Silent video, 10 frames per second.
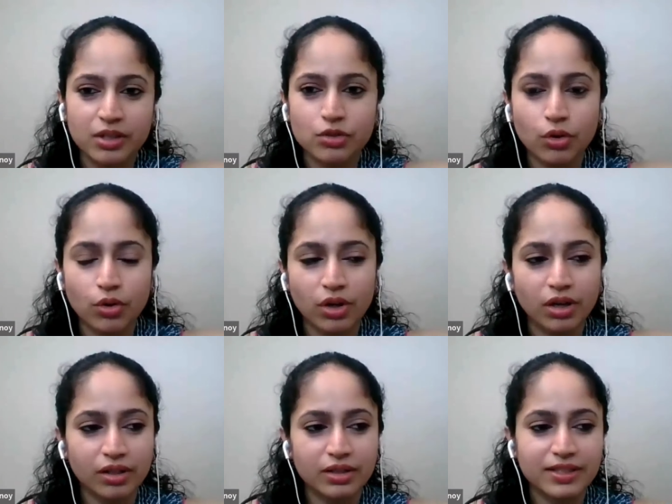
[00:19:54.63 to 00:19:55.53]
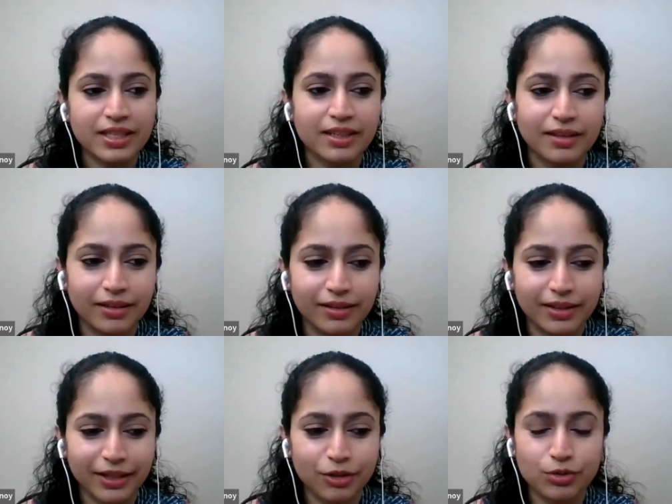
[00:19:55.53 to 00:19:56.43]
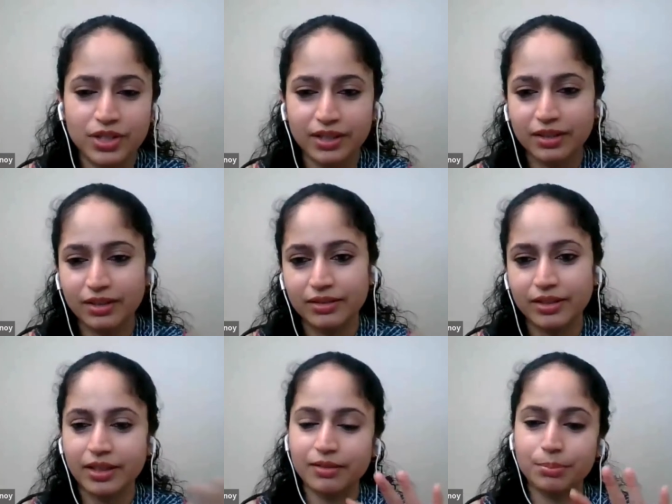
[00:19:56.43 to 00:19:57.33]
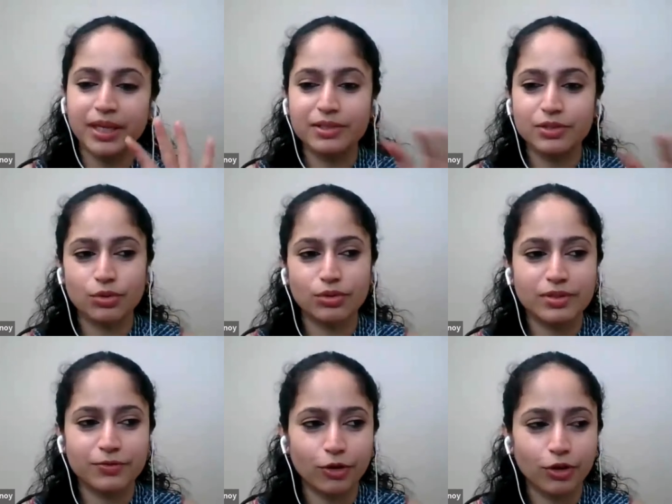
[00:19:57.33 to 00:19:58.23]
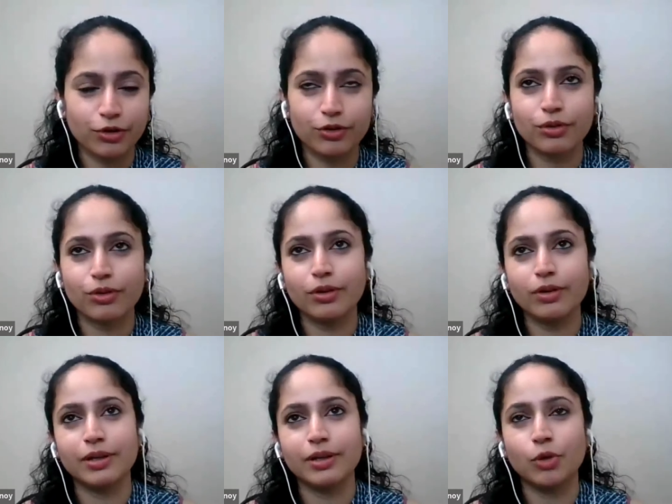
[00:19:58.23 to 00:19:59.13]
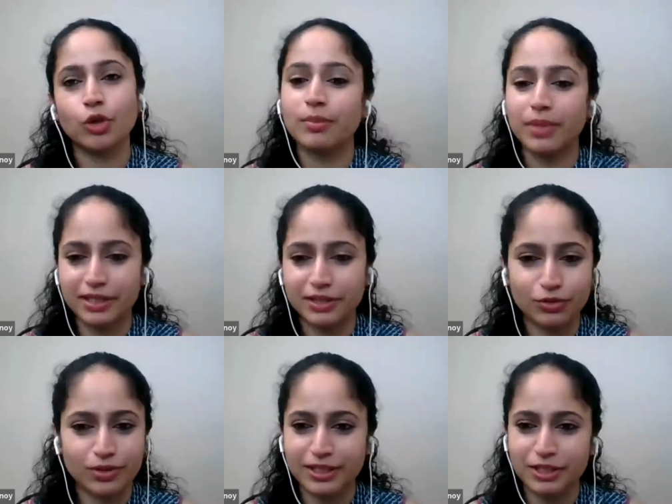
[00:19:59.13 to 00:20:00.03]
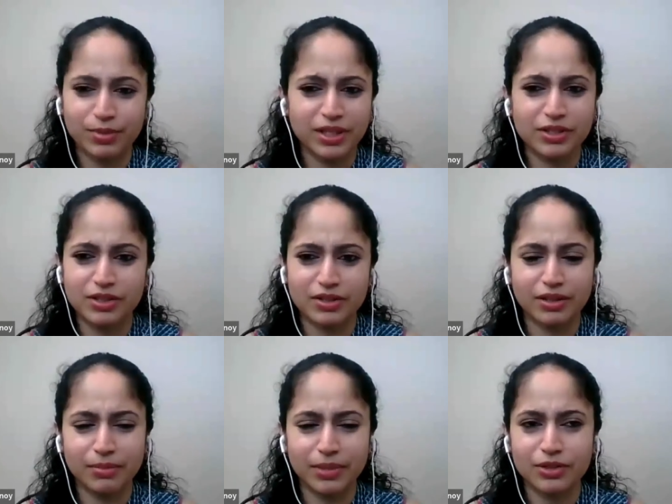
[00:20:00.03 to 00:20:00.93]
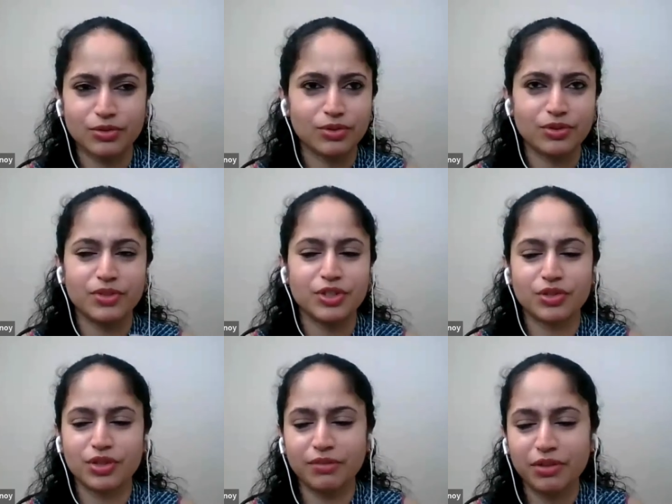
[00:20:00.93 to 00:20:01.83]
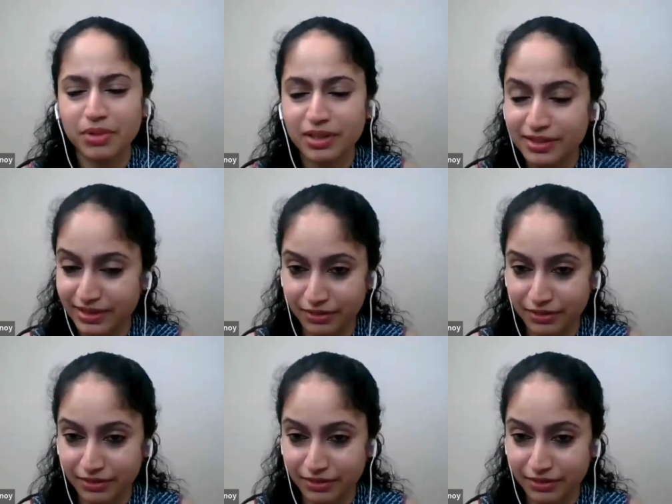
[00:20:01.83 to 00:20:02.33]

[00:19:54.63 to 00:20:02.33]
So see, like you said, there are milestones for, motor milestones and speech milestones, which everybody is